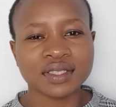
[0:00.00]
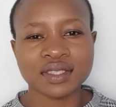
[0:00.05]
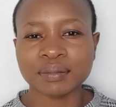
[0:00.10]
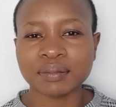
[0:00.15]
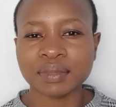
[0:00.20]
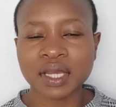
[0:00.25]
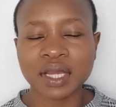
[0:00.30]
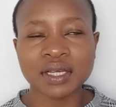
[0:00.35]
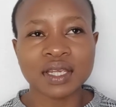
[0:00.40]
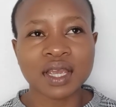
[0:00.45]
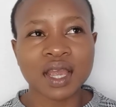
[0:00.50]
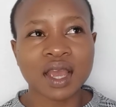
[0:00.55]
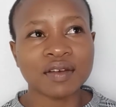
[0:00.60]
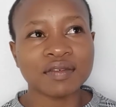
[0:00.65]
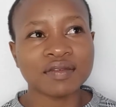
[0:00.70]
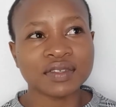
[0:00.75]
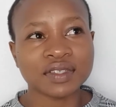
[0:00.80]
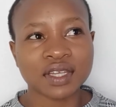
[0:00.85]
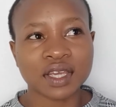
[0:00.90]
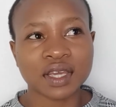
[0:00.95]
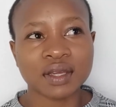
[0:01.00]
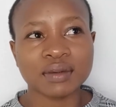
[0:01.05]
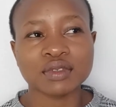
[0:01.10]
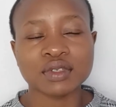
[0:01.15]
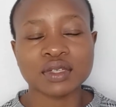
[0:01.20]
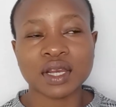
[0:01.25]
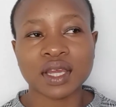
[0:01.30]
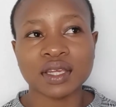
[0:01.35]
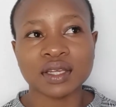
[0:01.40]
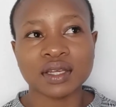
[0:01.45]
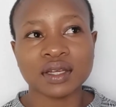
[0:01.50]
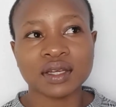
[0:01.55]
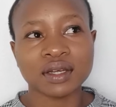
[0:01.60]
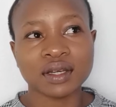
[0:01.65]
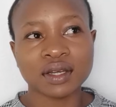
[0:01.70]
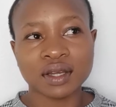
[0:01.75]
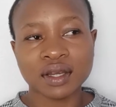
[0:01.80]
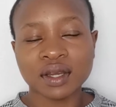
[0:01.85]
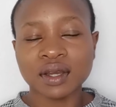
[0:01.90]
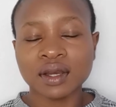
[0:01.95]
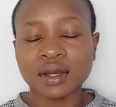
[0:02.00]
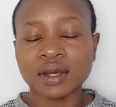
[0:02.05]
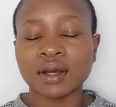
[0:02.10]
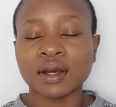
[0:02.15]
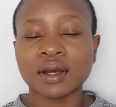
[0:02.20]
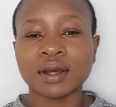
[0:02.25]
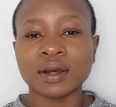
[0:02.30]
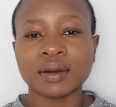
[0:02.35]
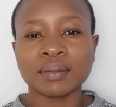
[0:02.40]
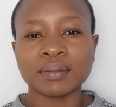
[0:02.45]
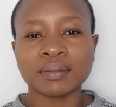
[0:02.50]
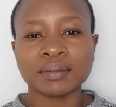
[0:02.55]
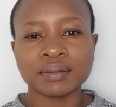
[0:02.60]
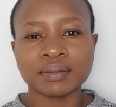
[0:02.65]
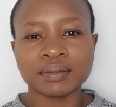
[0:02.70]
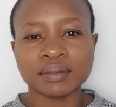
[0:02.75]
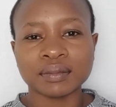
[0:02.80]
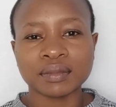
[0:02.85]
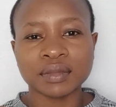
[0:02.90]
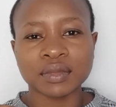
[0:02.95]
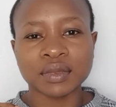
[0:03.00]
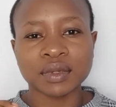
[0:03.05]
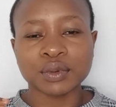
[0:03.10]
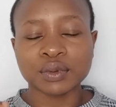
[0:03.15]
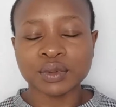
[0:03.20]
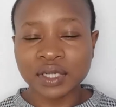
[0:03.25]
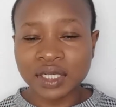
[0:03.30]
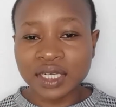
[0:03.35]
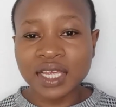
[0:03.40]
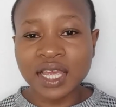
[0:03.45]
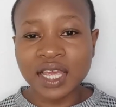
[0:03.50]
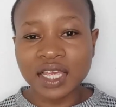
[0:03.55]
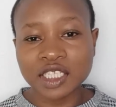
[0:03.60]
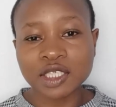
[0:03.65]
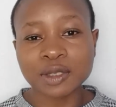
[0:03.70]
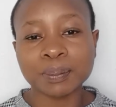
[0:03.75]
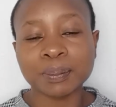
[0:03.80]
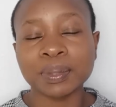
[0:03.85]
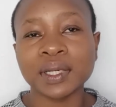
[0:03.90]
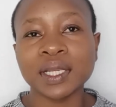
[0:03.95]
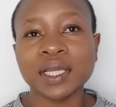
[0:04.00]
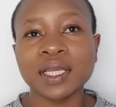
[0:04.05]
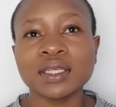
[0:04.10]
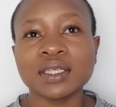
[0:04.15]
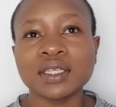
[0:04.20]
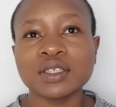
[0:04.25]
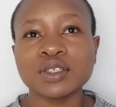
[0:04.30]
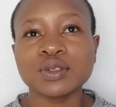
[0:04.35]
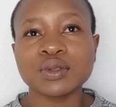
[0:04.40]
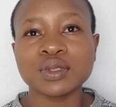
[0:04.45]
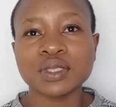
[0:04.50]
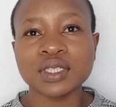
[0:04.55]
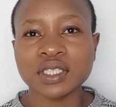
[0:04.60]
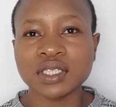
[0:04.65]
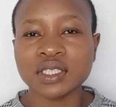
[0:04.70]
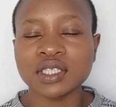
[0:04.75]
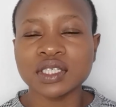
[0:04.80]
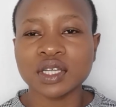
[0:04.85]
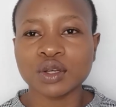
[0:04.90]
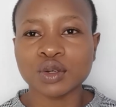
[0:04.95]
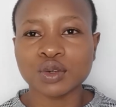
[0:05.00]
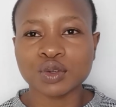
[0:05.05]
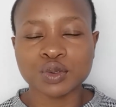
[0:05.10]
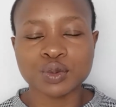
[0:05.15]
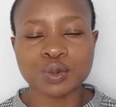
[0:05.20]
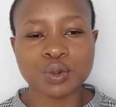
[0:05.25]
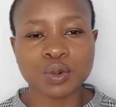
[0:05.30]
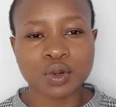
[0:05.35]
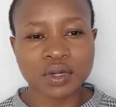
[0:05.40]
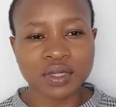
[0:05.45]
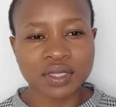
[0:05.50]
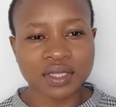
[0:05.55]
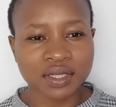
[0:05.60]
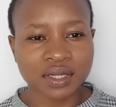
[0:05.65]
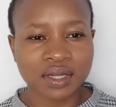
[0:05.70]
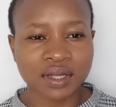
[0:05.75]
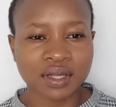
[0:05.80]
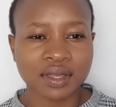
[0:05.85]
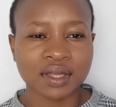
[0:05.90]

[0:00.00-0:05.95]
They barely have time to like really explain into details what